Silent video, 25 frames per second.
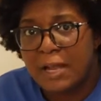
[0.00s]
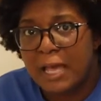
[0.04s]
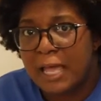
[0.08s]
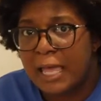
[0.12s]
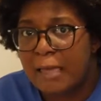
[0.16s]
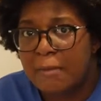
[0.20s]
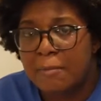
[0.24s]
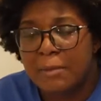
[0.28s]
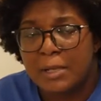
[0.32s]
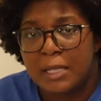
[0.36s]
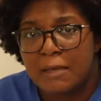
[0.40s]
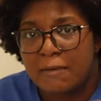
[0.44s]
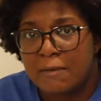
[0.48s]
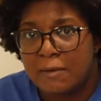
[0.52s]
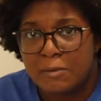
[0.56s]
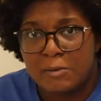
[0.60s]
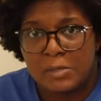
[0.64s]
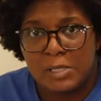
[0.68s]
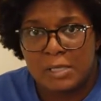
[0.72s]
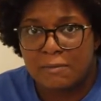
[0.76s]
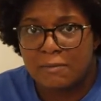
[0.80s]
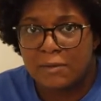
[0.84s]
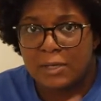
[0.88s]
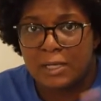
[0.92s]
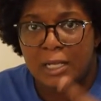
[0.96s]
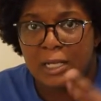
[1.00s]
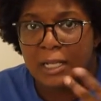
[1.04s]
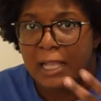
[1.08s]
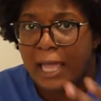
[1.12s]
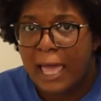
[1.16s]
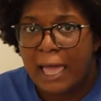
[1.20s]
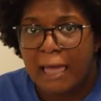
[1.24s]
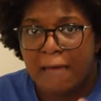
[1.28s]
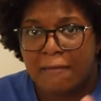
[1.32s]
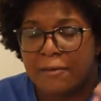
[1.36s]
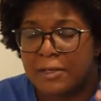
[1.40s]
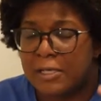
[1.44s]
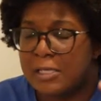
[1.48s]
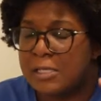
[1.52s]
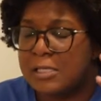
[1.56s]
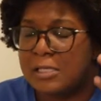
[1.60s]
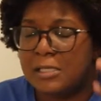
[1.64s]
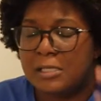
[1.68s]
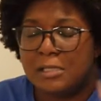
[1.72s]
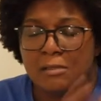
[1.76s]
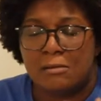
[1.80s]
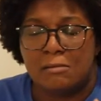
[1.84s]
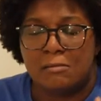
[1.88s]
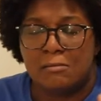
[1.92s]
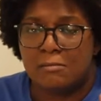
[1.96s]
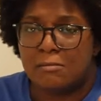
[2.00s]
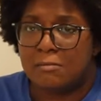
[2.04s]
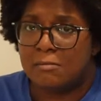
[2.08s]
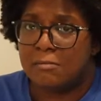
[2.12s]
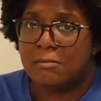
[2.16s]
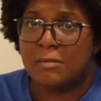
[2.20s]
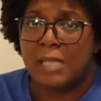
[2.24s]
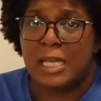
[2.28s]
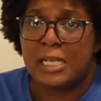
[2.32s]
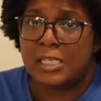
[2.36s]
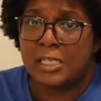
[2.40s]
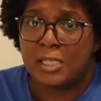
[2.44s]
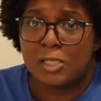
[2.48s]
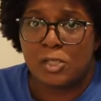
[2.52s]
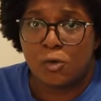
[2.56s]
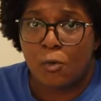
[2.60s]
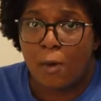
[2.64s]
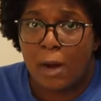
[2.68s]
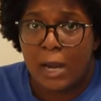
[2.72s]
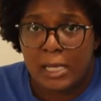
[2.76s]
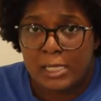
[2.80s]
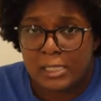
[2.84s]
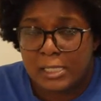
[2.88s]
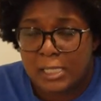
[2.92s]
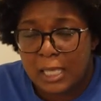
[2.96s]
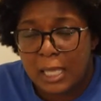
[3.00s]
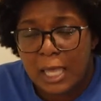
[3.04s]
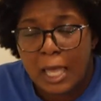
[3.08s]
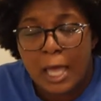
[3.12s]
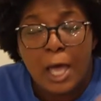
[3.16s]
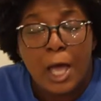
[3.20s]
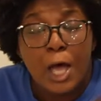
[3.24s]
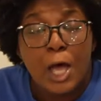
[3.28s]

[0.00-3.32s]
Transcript: I can't believe he was even alive because that shit's crazy.